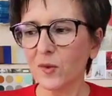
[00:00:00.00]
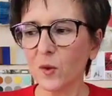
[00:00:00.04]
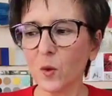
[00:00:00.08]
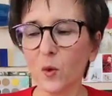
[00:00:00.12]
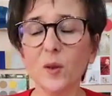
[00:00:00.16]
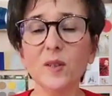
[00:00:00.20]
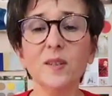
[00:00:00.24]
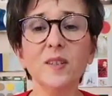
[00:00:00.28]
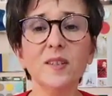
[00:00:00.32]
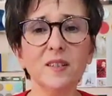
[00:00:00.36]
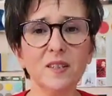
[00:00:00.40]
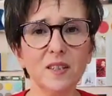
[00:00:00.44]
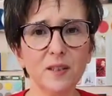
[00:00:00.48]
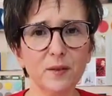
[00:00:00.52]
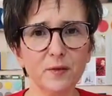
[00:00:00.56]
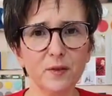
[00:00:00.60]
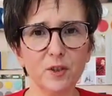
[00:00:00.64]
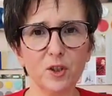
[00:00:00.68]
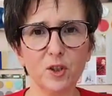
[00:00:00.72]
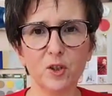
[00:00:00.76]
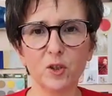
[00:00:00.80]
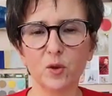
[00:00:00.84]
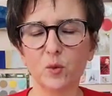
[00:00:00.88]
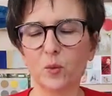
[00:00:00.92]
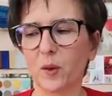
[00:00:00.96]
What is the
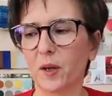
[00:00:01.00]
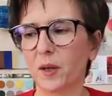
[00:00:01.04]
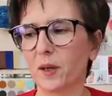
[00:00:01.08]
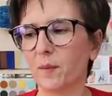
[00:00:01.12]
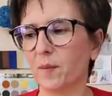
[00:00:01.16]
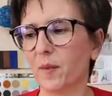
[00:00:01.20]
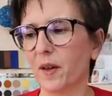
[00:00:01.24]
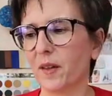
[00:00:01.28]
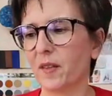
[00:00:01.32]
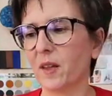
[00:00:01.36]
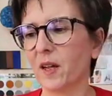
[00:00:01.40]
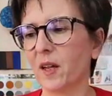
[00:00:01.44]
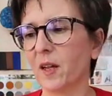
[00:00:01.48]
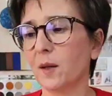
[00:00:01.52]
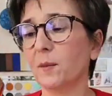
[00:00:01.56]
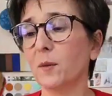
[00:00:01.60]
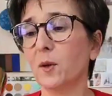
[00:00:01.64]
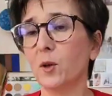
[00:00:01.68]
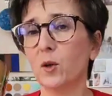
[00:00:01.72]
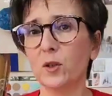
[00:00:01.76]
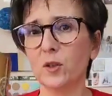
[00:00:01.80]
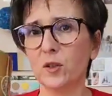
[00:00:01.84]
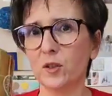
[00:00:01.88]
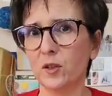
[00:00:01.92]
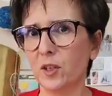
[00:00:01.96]
efficient way? I think I'm
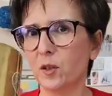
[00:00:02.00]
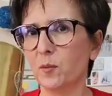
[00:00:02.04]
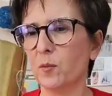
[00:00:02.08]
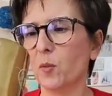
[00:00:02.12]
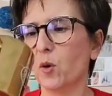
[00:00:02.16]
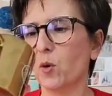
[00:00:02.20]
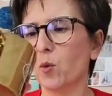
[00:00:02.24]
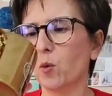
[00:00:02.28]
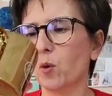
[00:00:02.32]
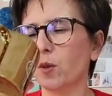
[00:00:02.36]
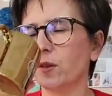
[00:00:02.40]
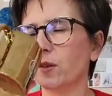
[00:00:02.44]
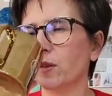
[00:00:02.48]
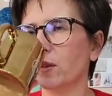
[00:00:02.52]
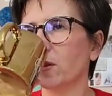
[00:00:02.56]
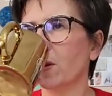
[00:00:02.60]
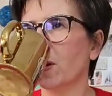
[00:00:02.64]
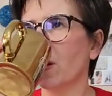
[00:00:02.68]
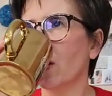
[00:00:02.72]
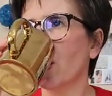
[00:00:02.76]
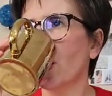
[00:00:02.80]
going to need more water.